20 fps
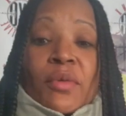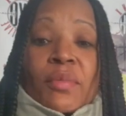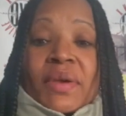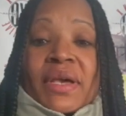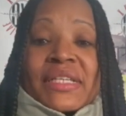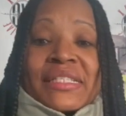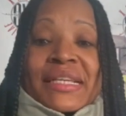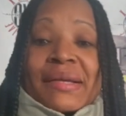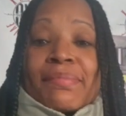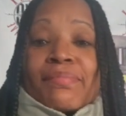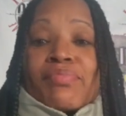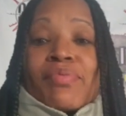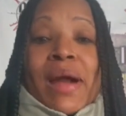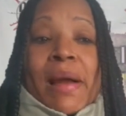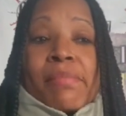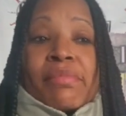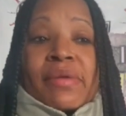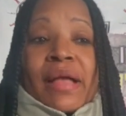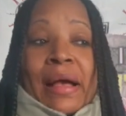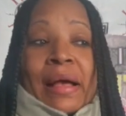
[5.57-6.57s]
out, because
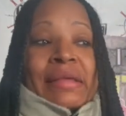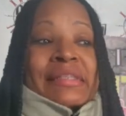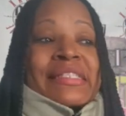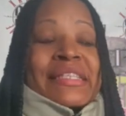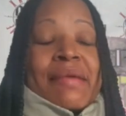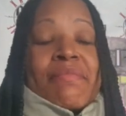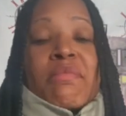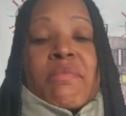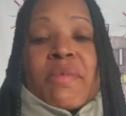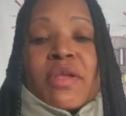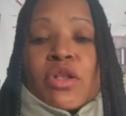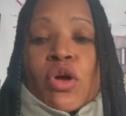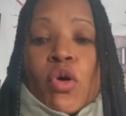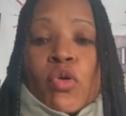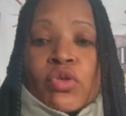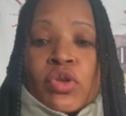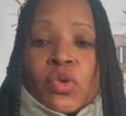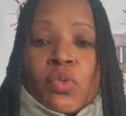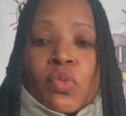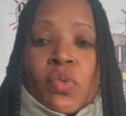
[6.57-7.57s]
I seem to be the
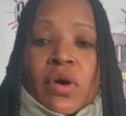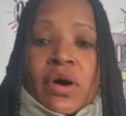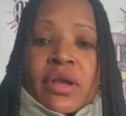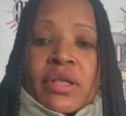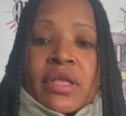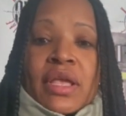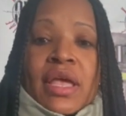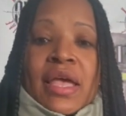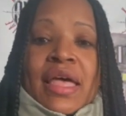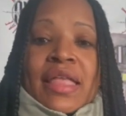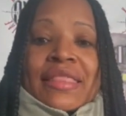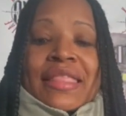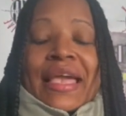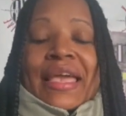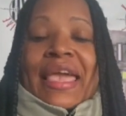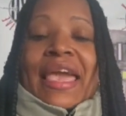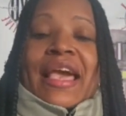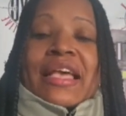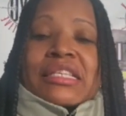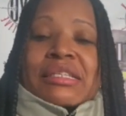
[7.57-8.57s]
only one
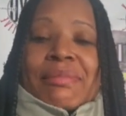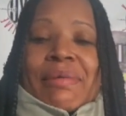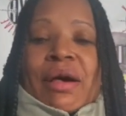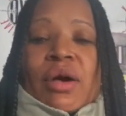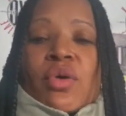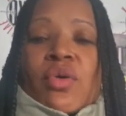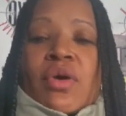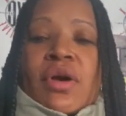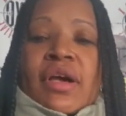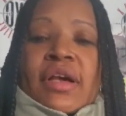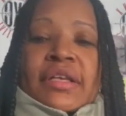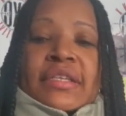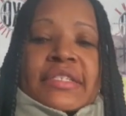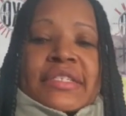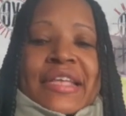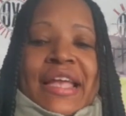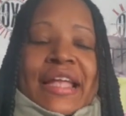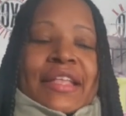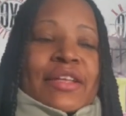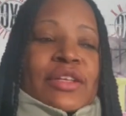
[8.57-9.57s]
that cares about
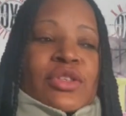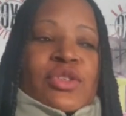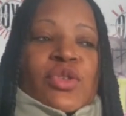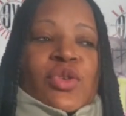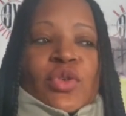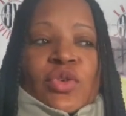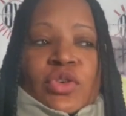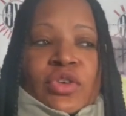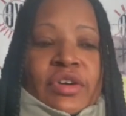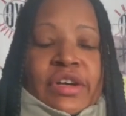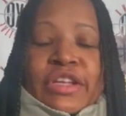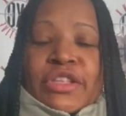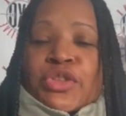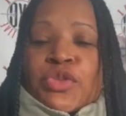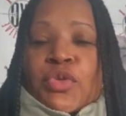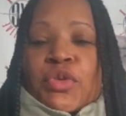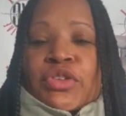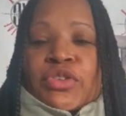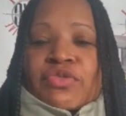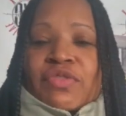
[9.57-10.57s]
standing tall
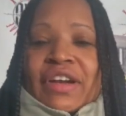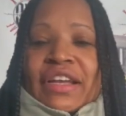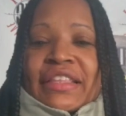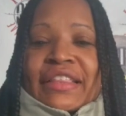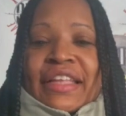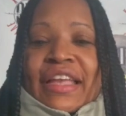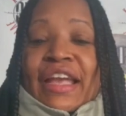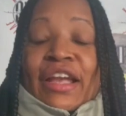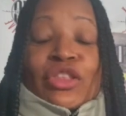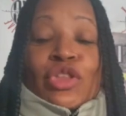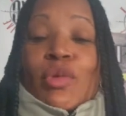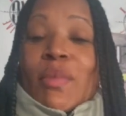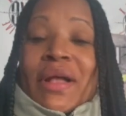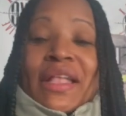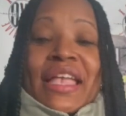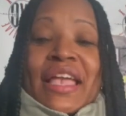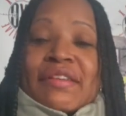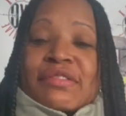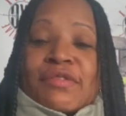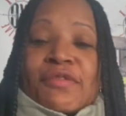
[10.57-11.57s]
and doing the right thing.
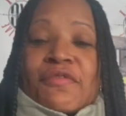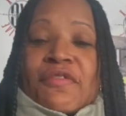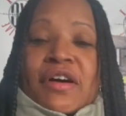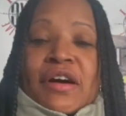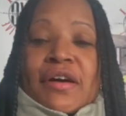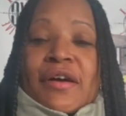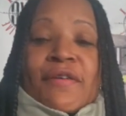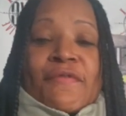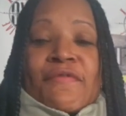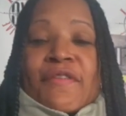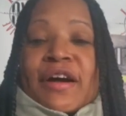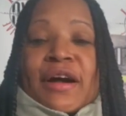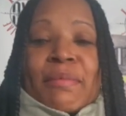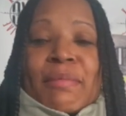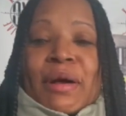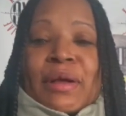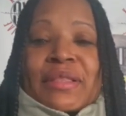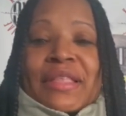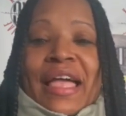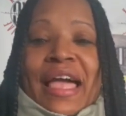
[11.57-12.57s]
Nobody gives a fuck
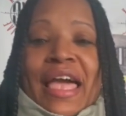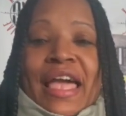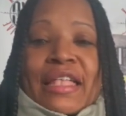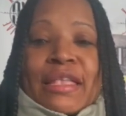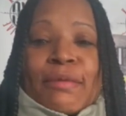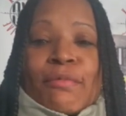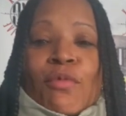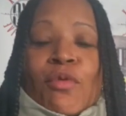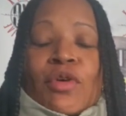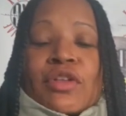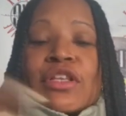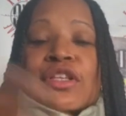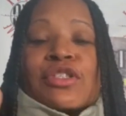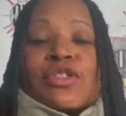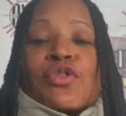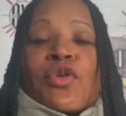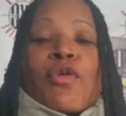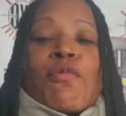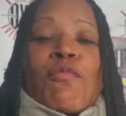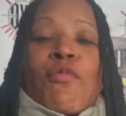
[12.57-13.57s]
about that anymore.
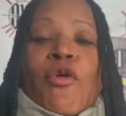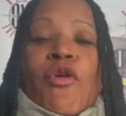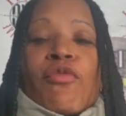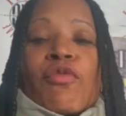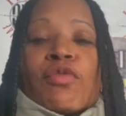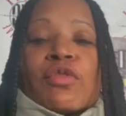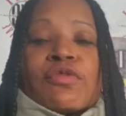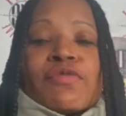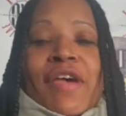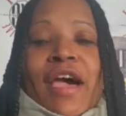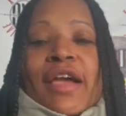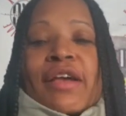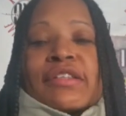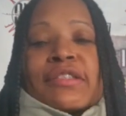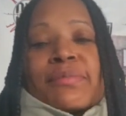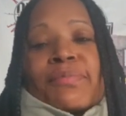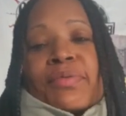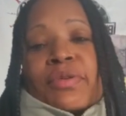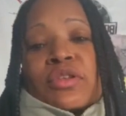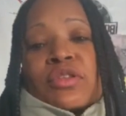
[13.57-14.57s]
There's no morals,
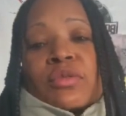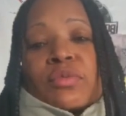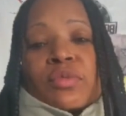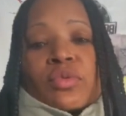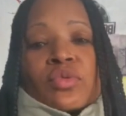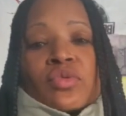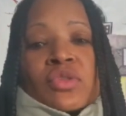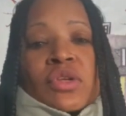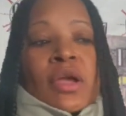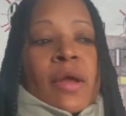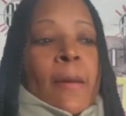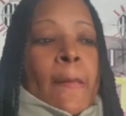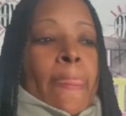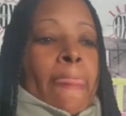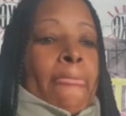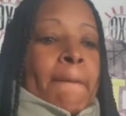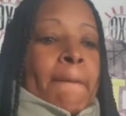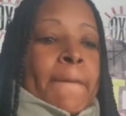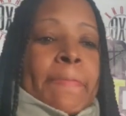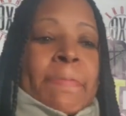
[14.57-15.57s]
values, and principles.
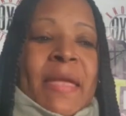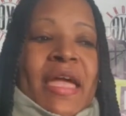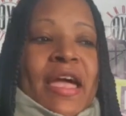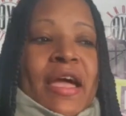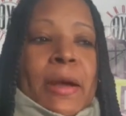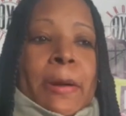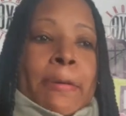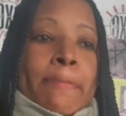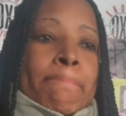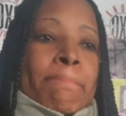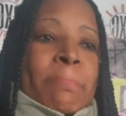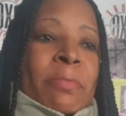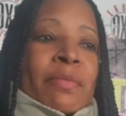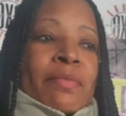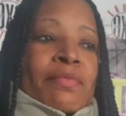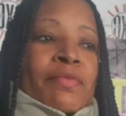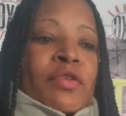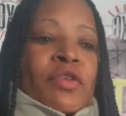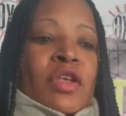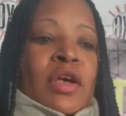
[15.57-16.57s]
Now,
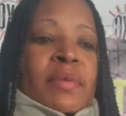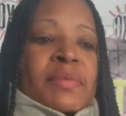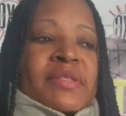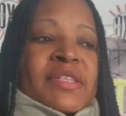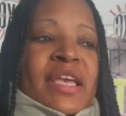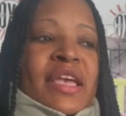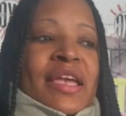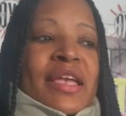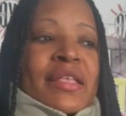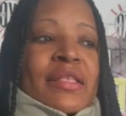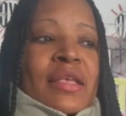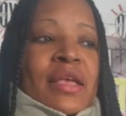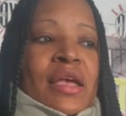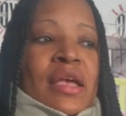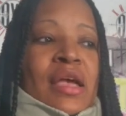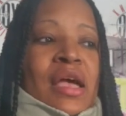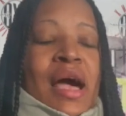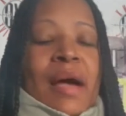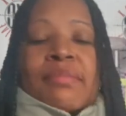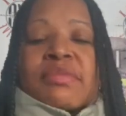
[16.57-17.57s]
you know what I'm saying?
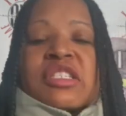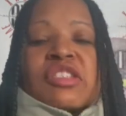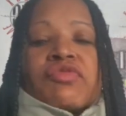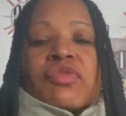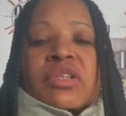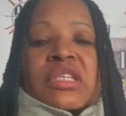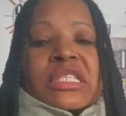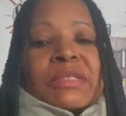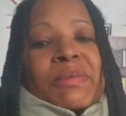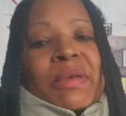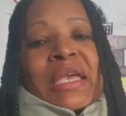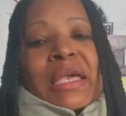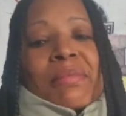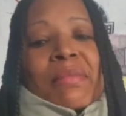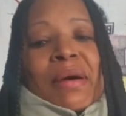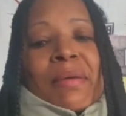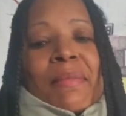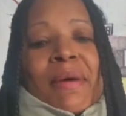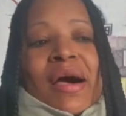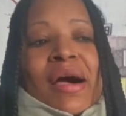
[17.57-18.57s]
I'm just really speaking
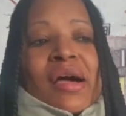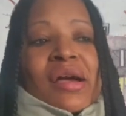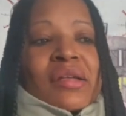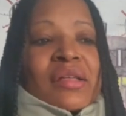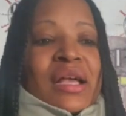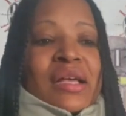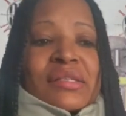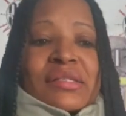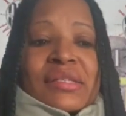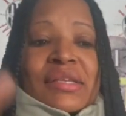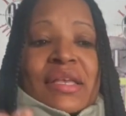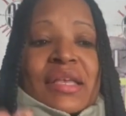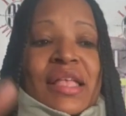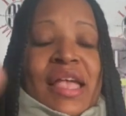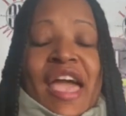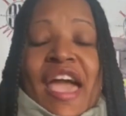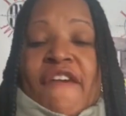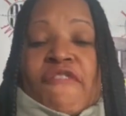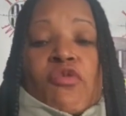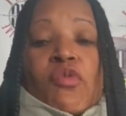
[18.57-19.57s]
my mind. I see
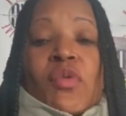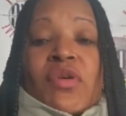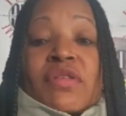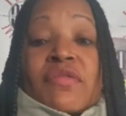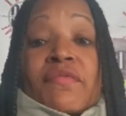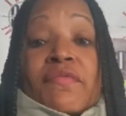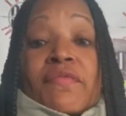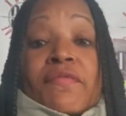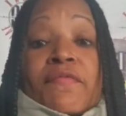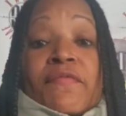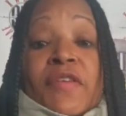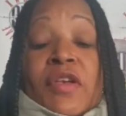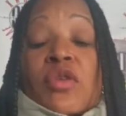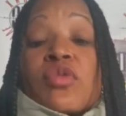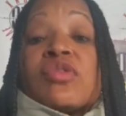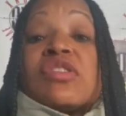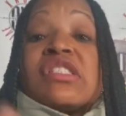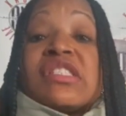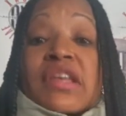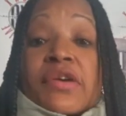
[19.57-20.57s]
that everyone
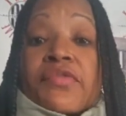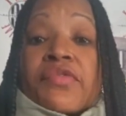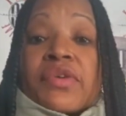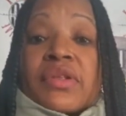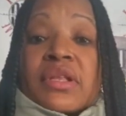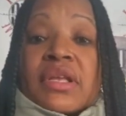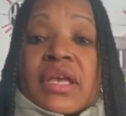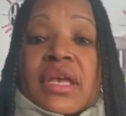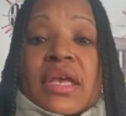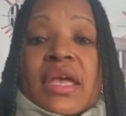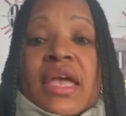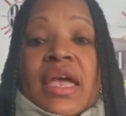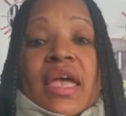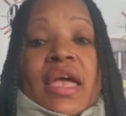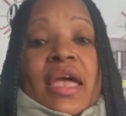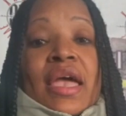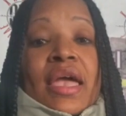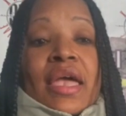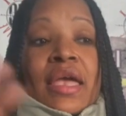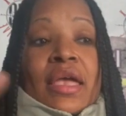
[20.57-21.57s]
feels differently,
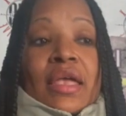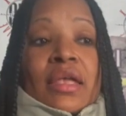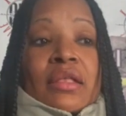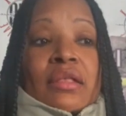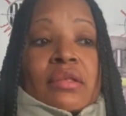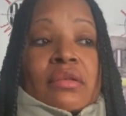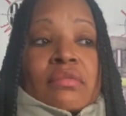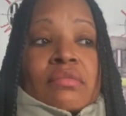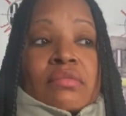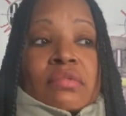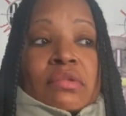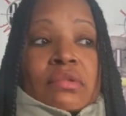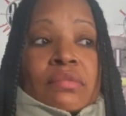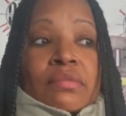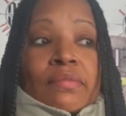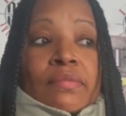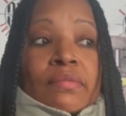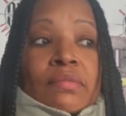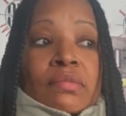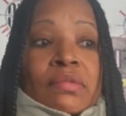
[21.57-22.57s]
and
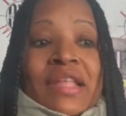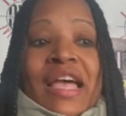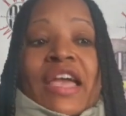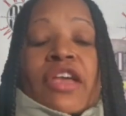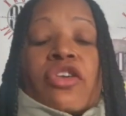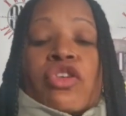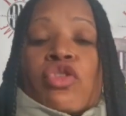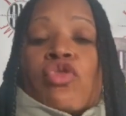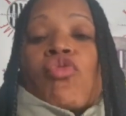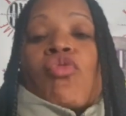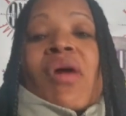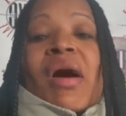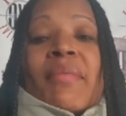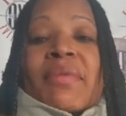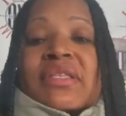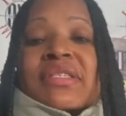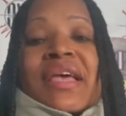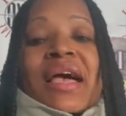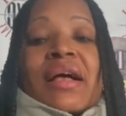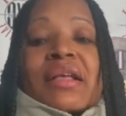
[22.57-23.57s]
like you,
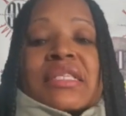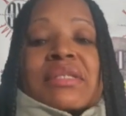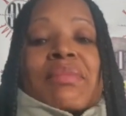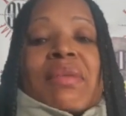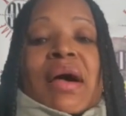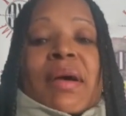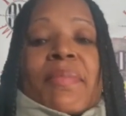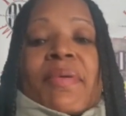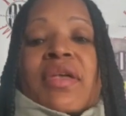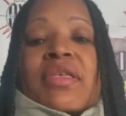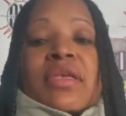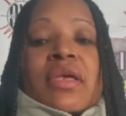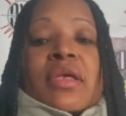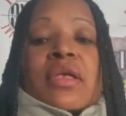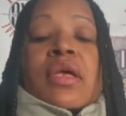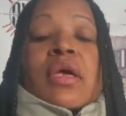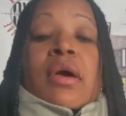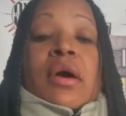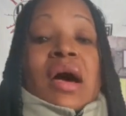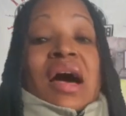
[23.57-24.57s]
I'm entitled to my
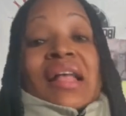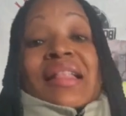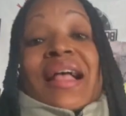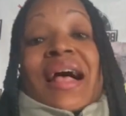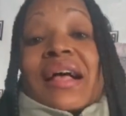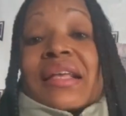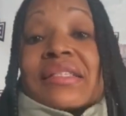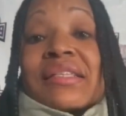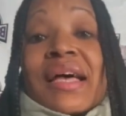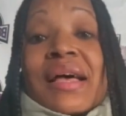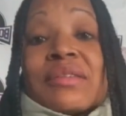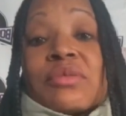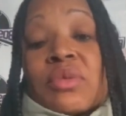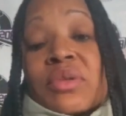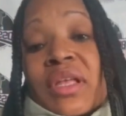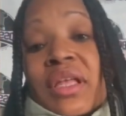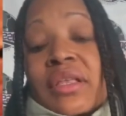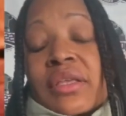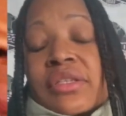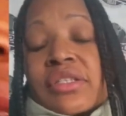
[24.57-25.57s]
opinion. A lot of times
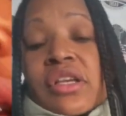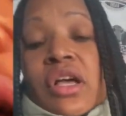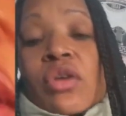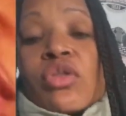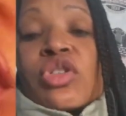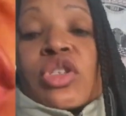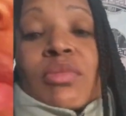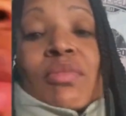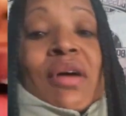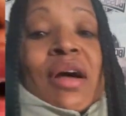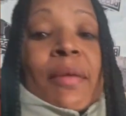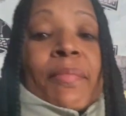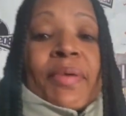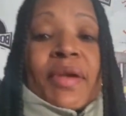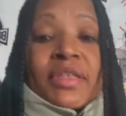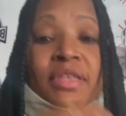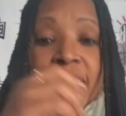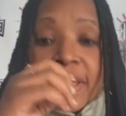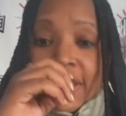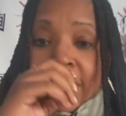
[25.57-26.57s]
within this culture, my
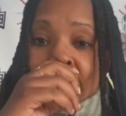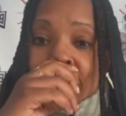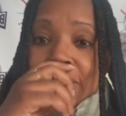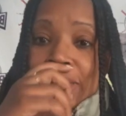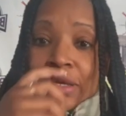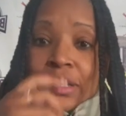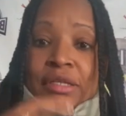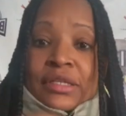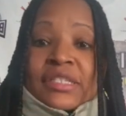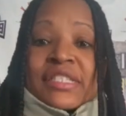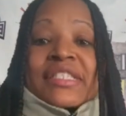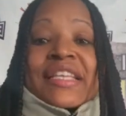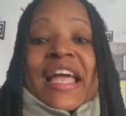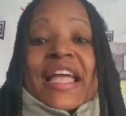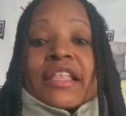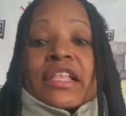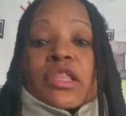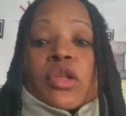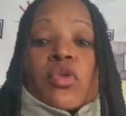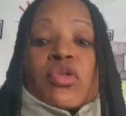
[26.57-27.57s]
opinion is a
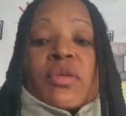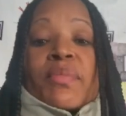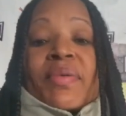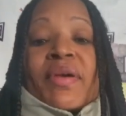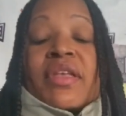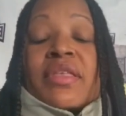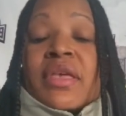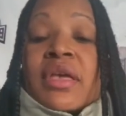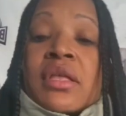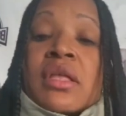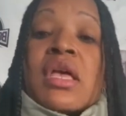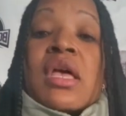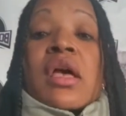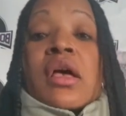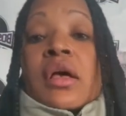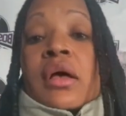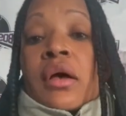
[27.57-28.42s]
standalone opinion.